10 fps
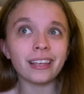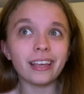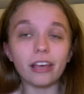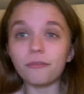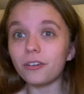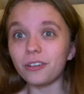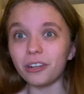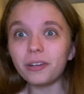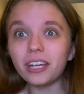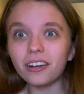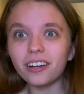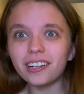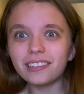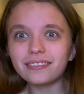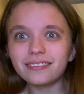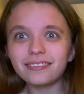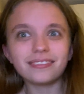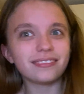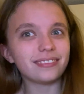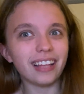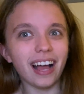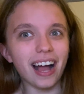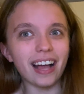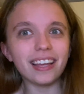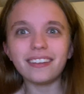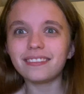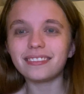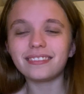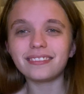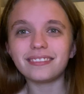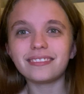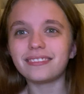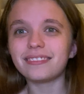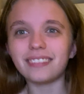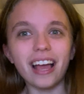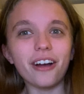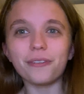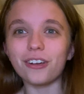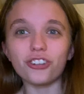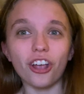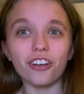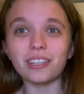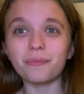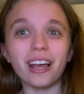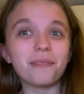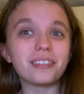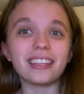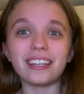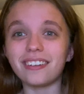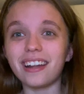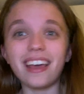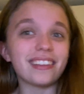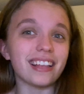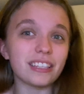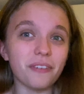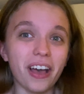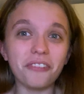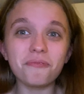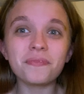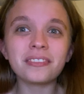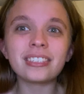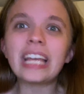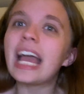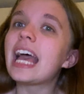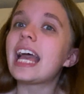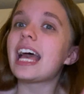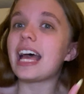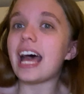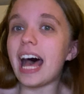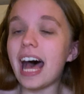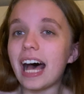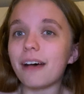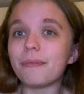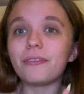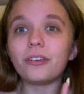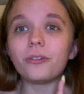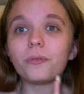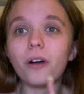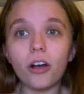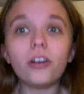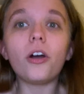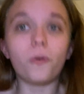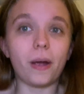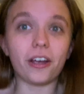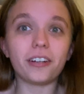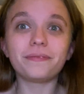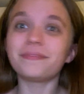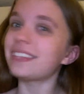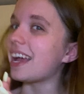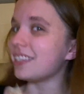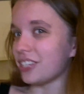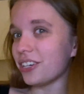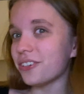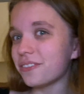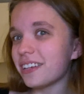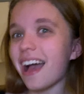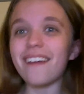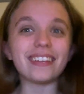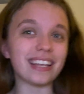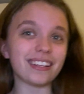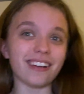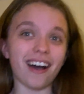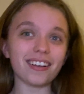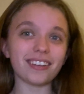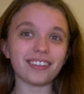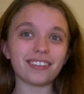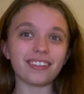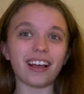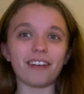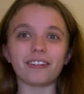if you're new here, hi. I overshare sometimes on the internet and that's fine. If you aren't aware, I do have a TikTok. I